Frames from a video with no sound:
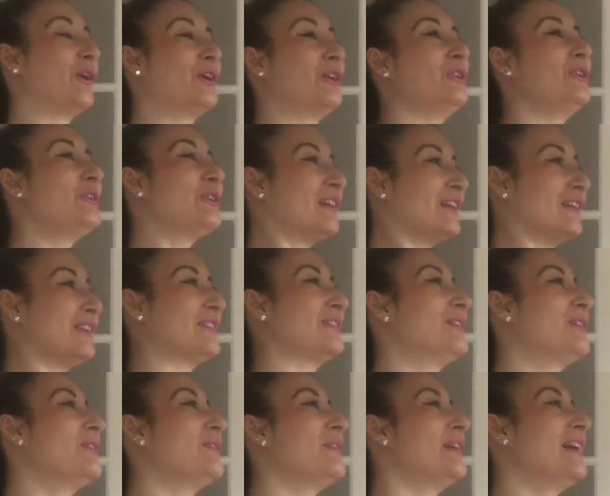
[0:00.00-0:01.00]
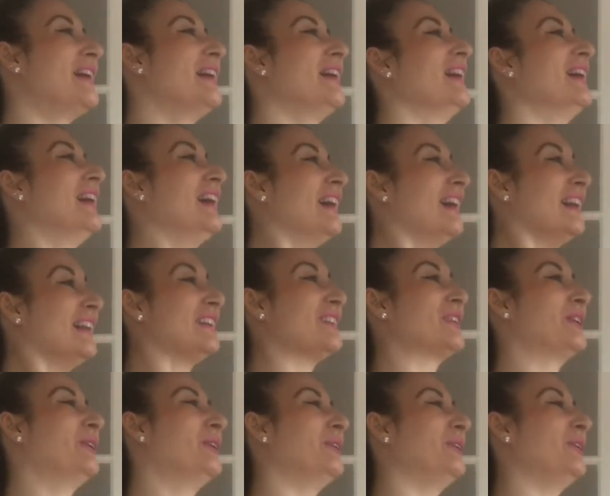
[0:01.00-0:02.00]
You can do it. 2
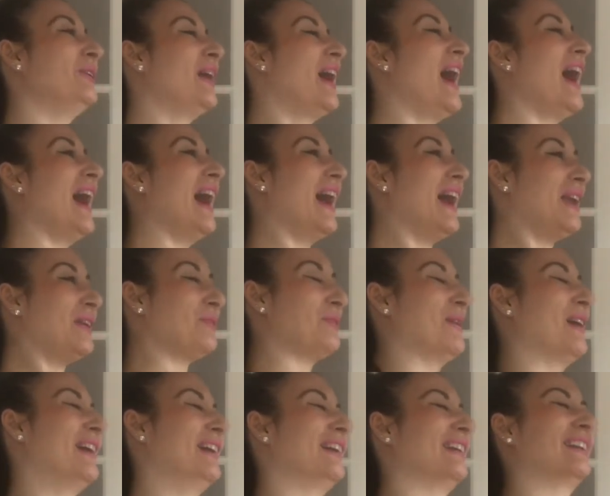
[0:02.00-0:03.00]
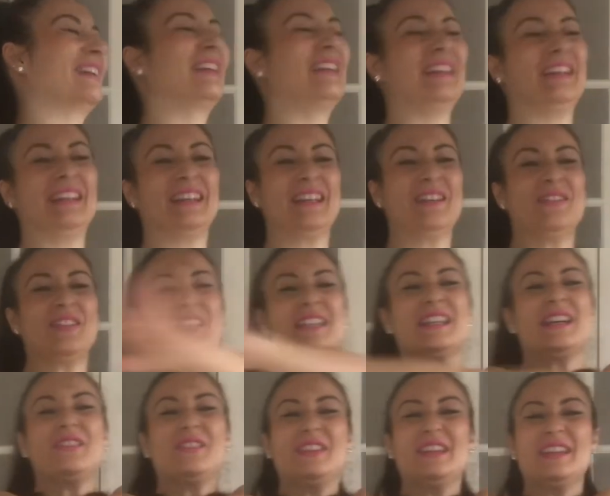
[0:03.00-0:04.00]
and 1. Good. Give
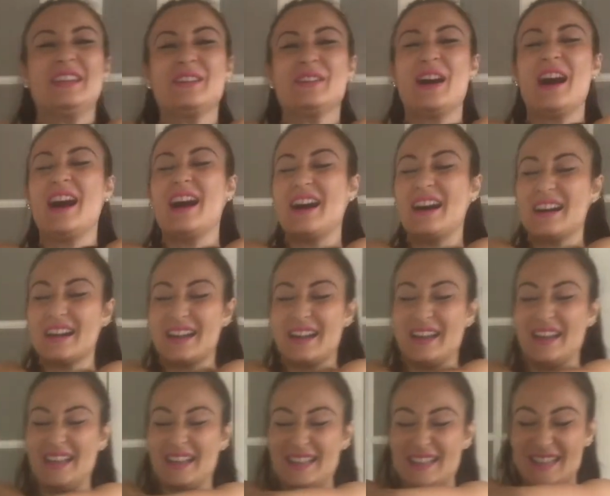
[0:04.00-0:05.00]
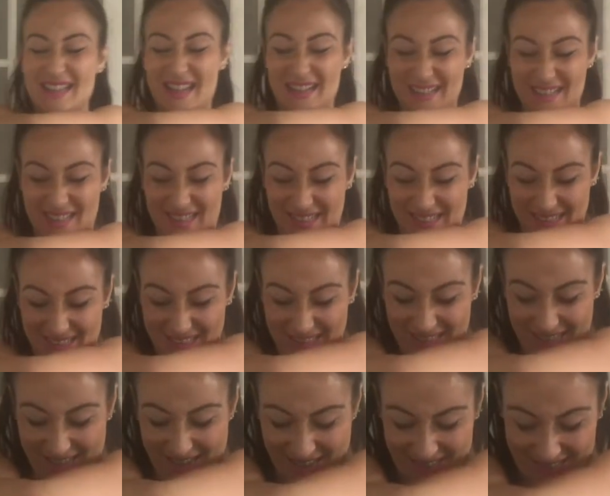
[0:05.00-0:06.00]
yourself a little hug. Tuck chin to
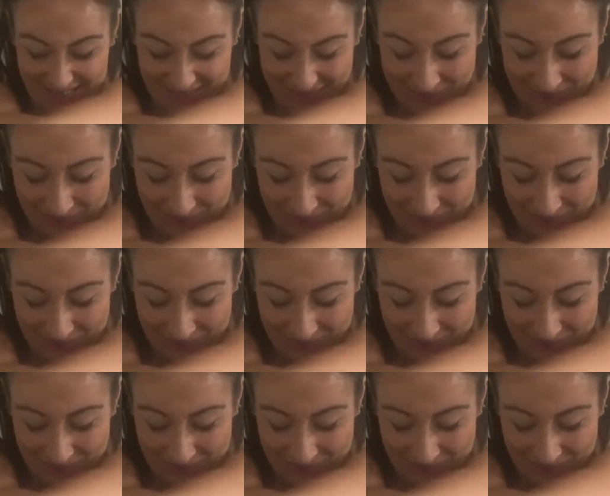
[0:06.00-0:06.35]
chest.